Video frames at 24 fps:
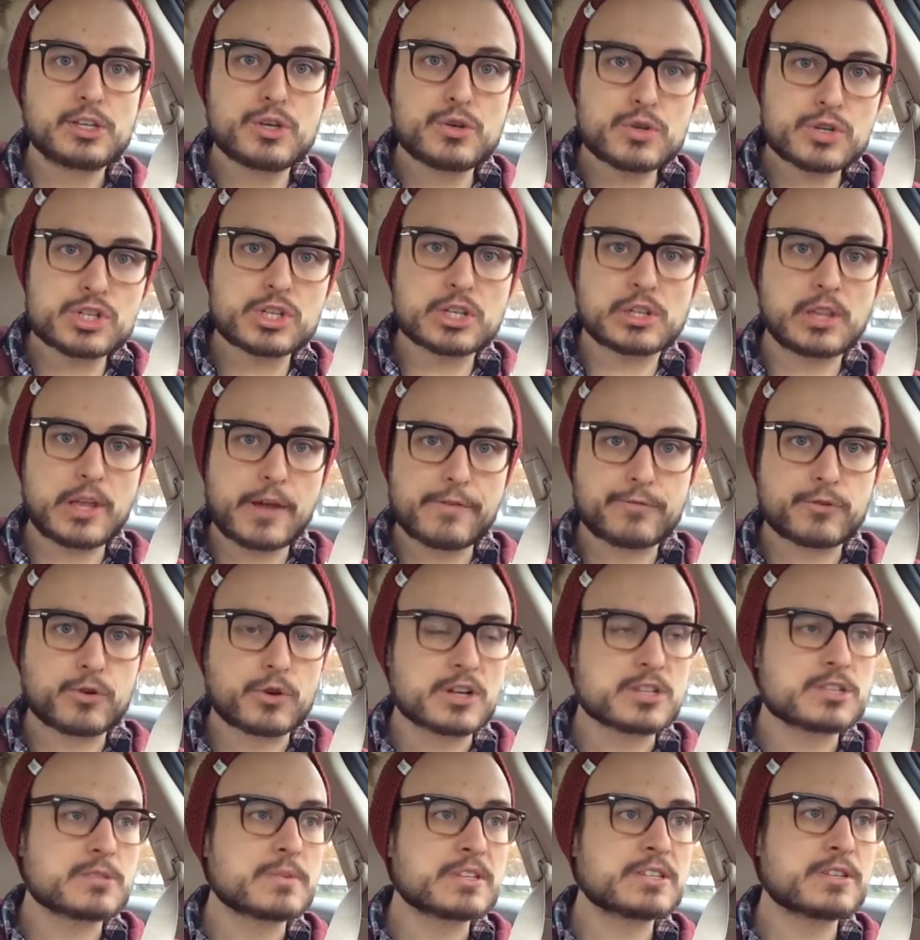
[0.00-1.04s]
You should love
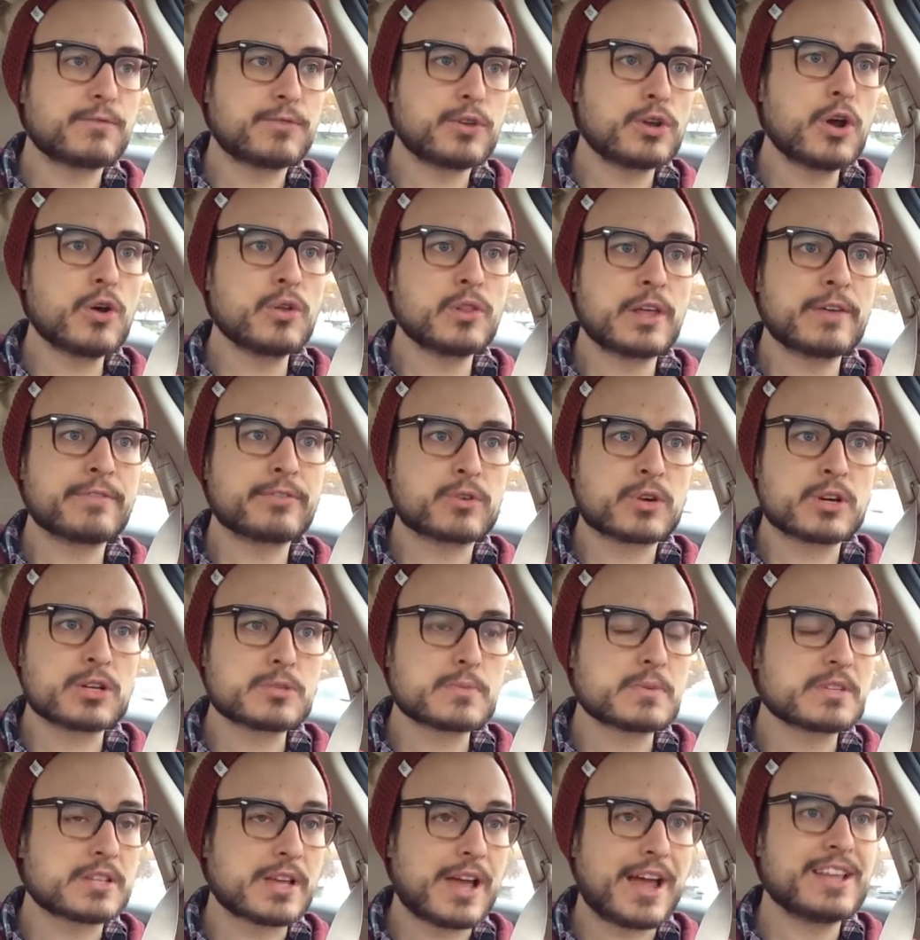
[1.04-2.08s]
Christmas. If you don't love
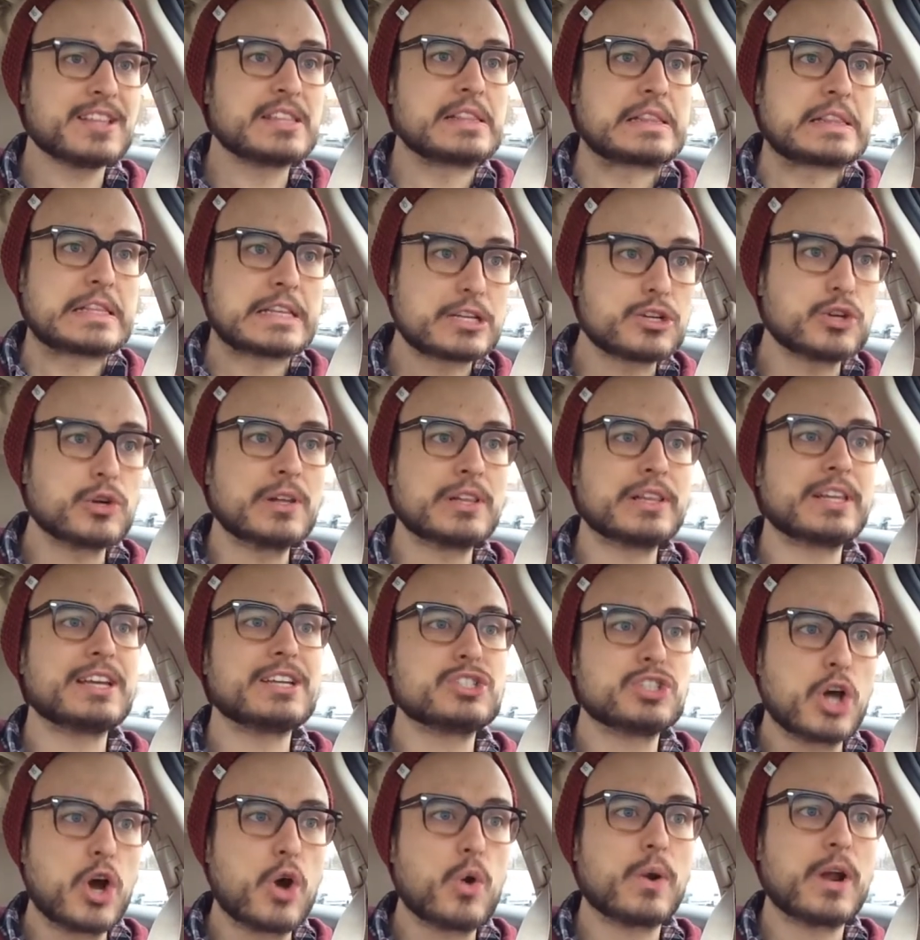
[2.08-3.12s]
Christmas, I
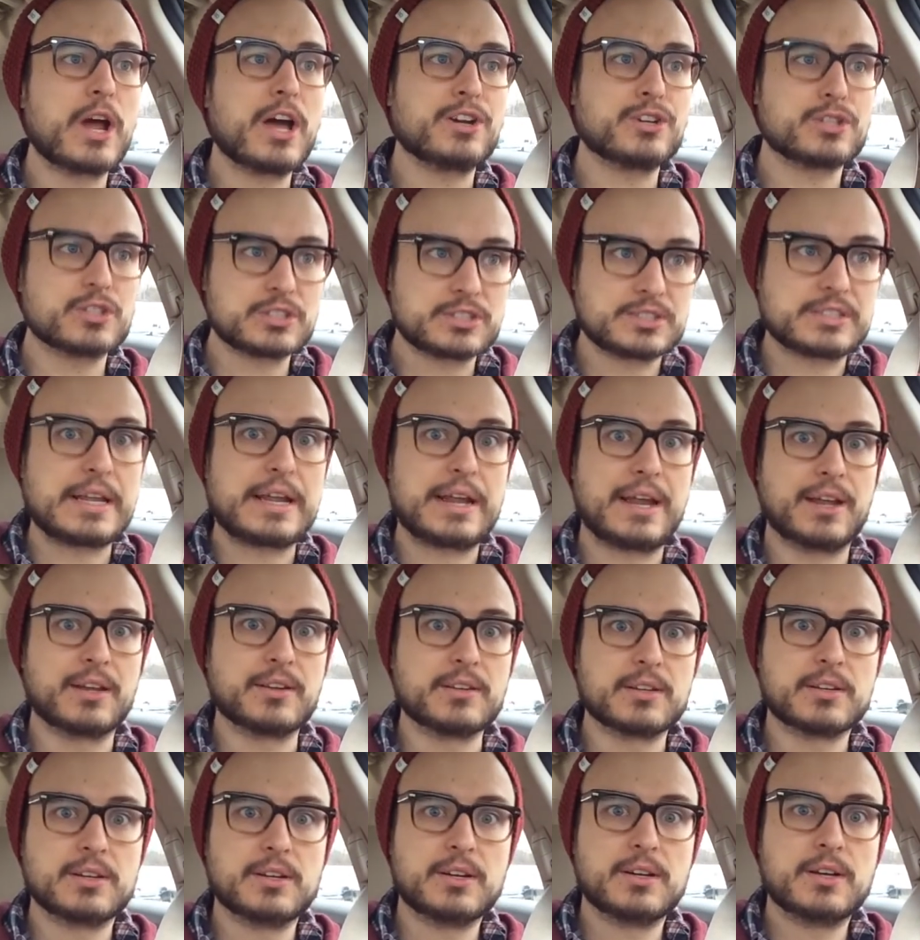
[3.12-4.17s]
literally don't
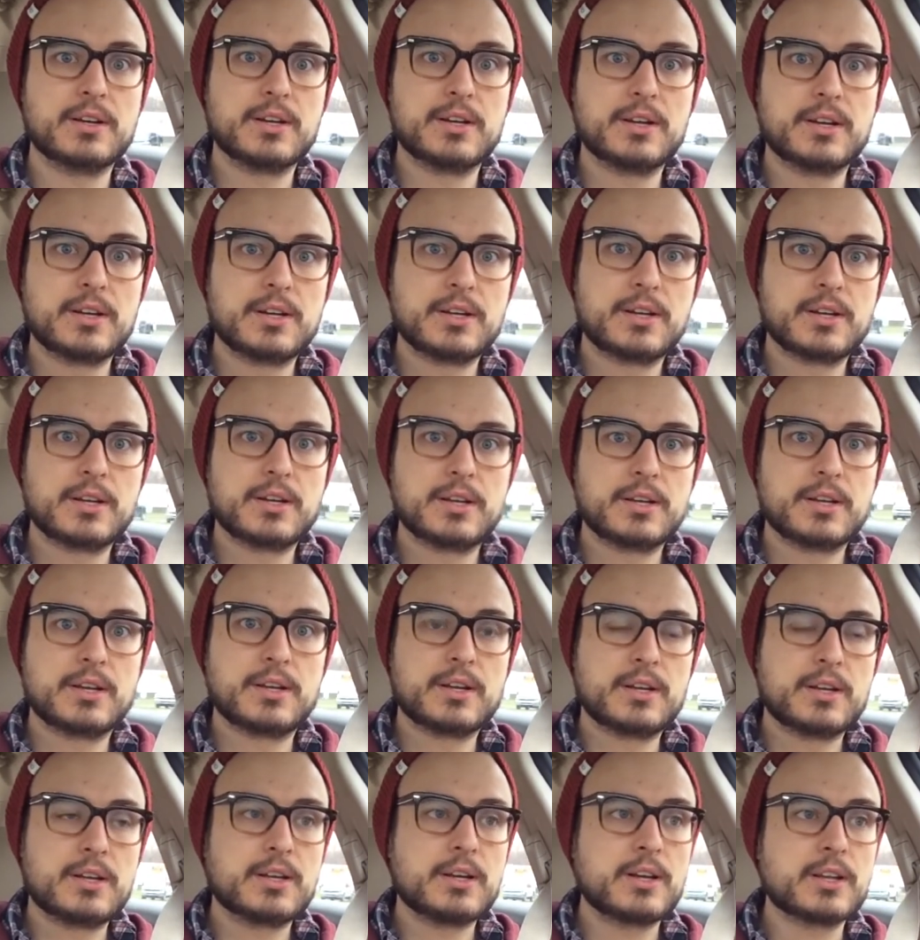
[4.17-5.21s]
understand.
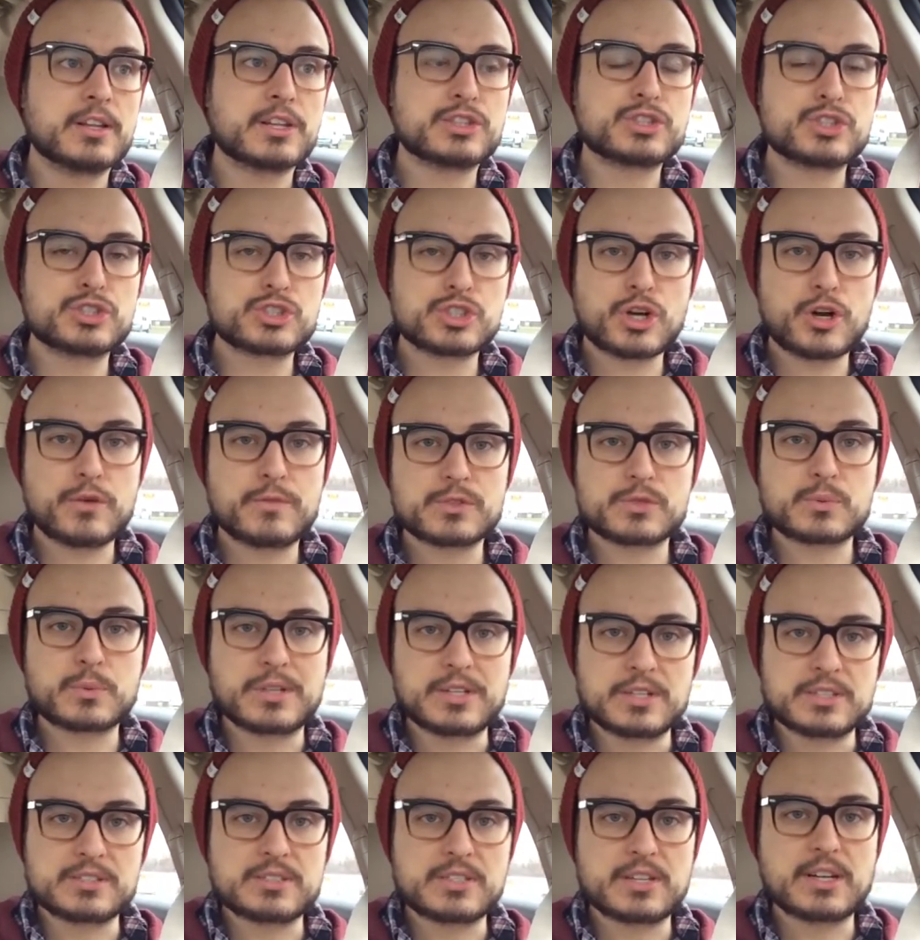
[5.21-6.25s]
Unless you're Jehovah's
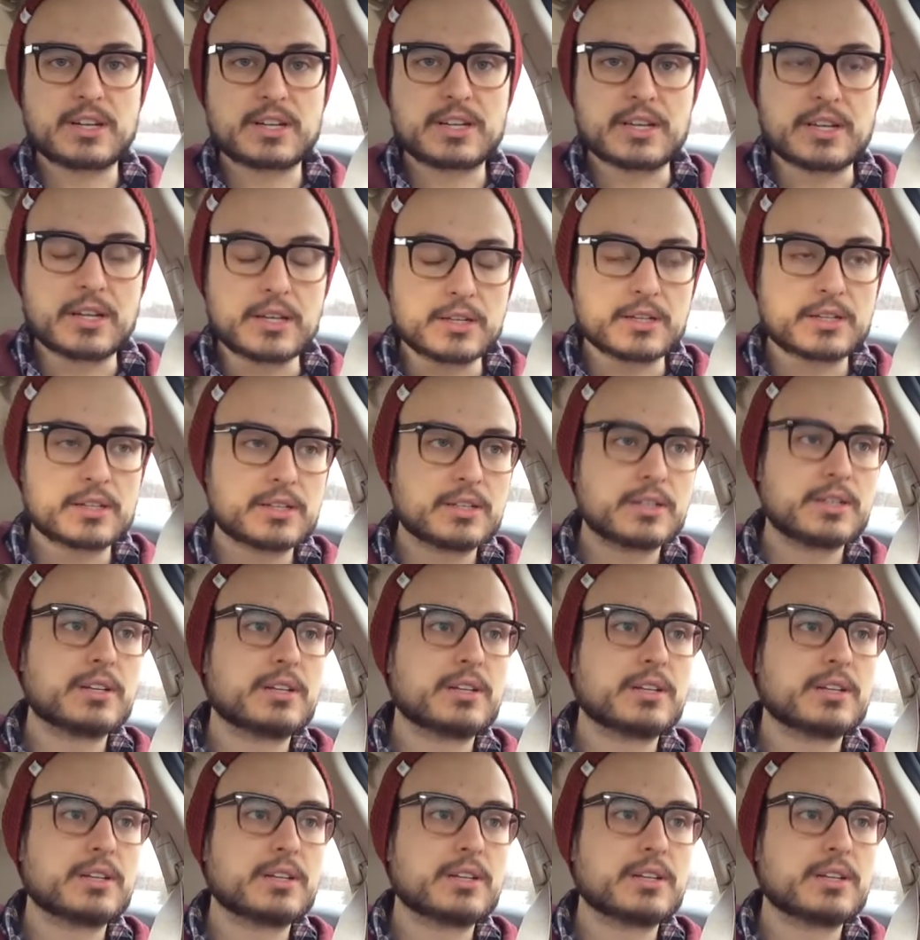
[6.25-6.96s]
Witness, then I get it.